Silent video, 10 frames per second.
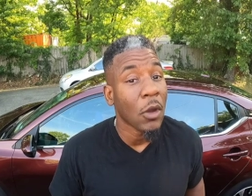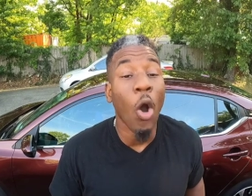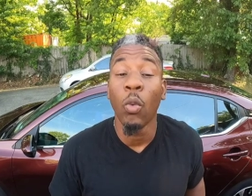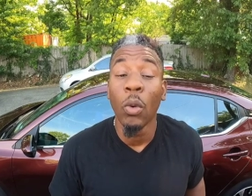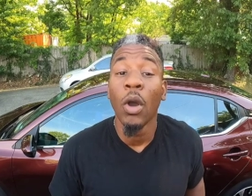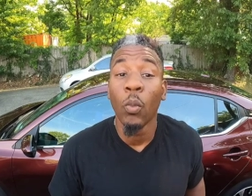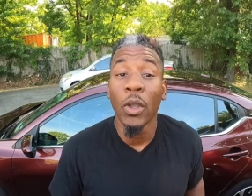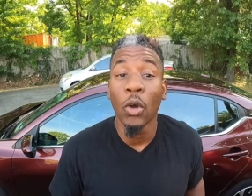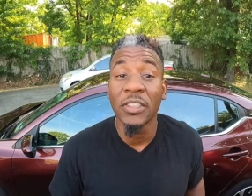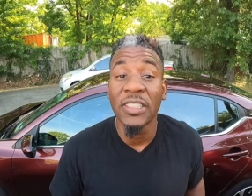Oh, we
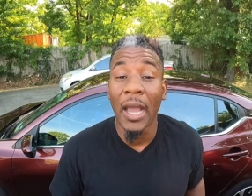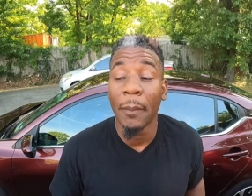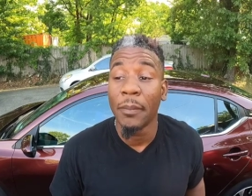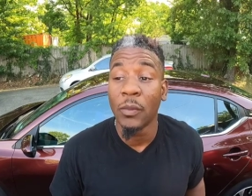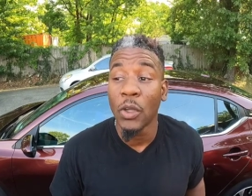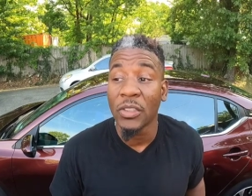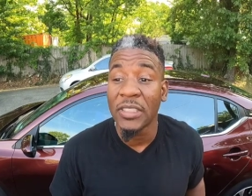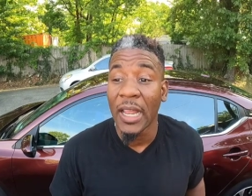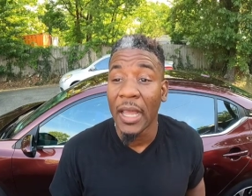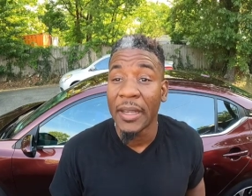gonna see that we gonna
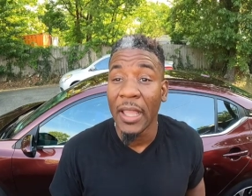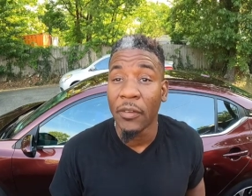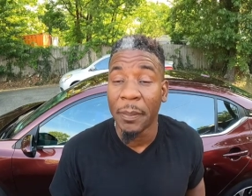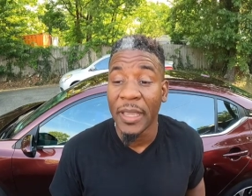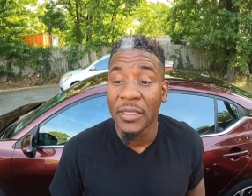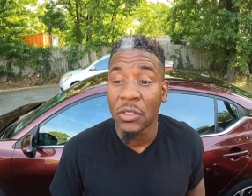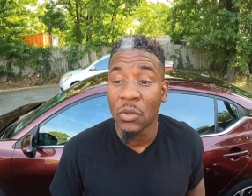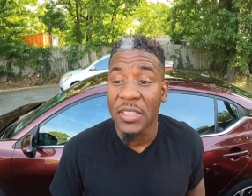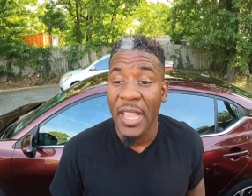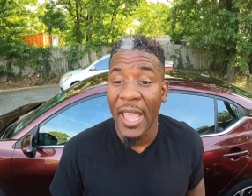see that naval base
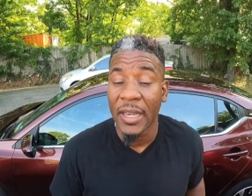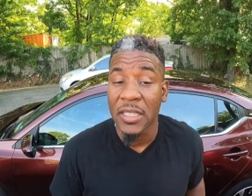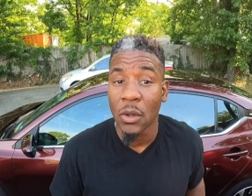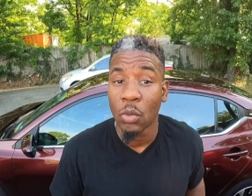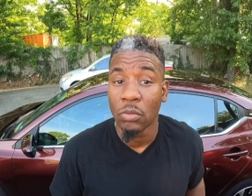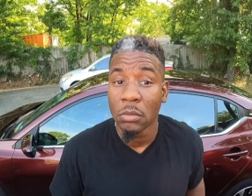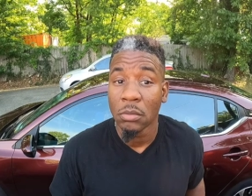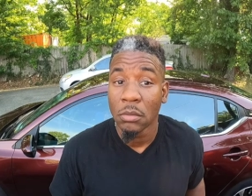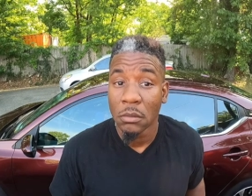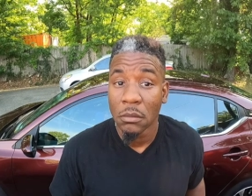too Sad. So
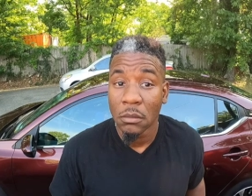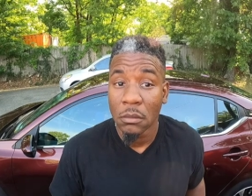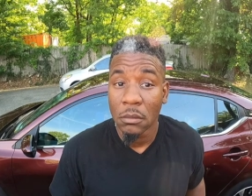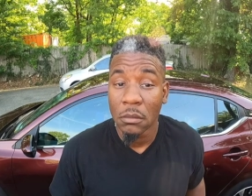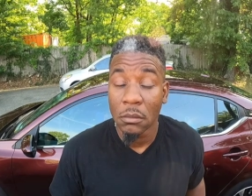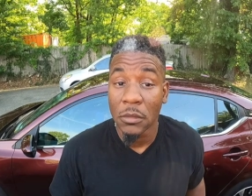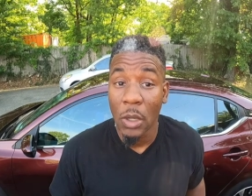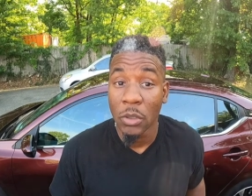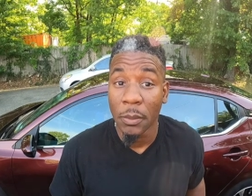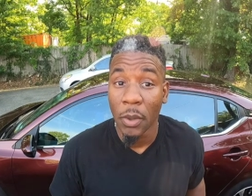stay
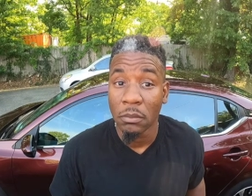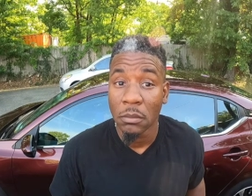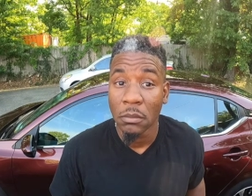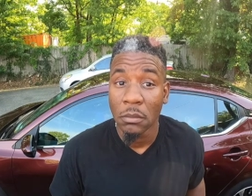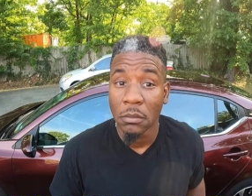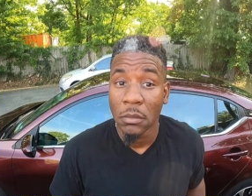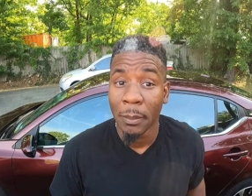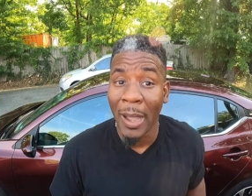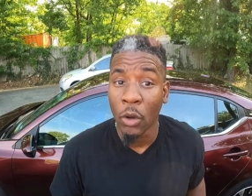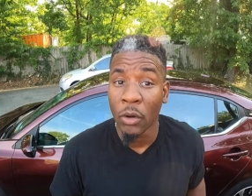with your boy.
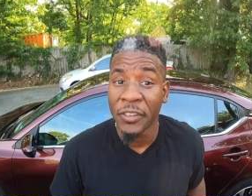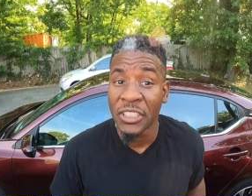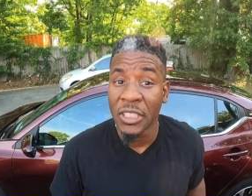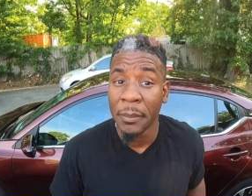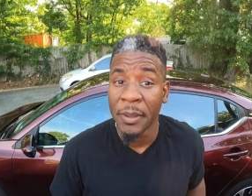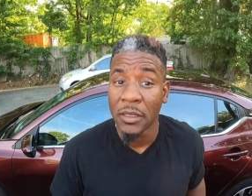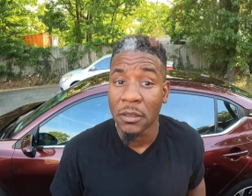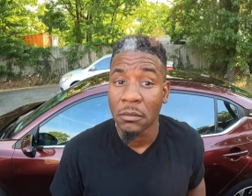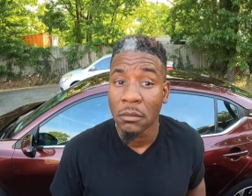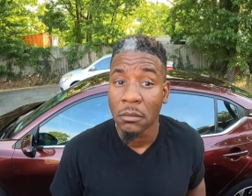Might go to Virginia
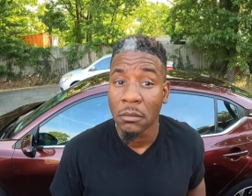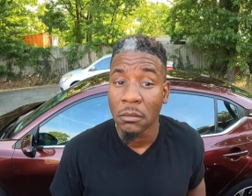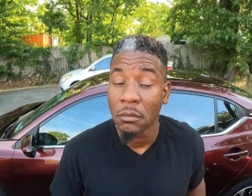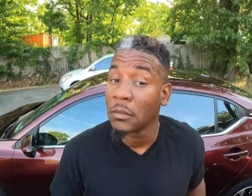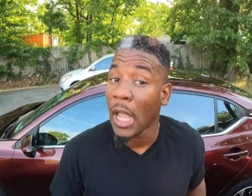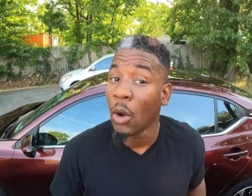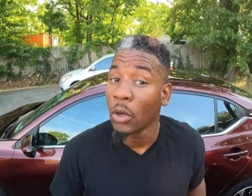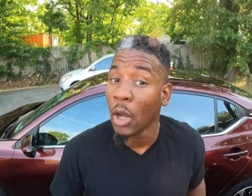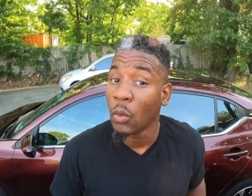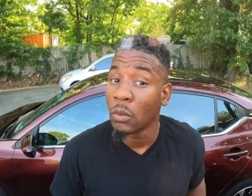Beach. I
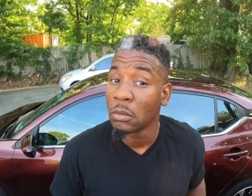don't know.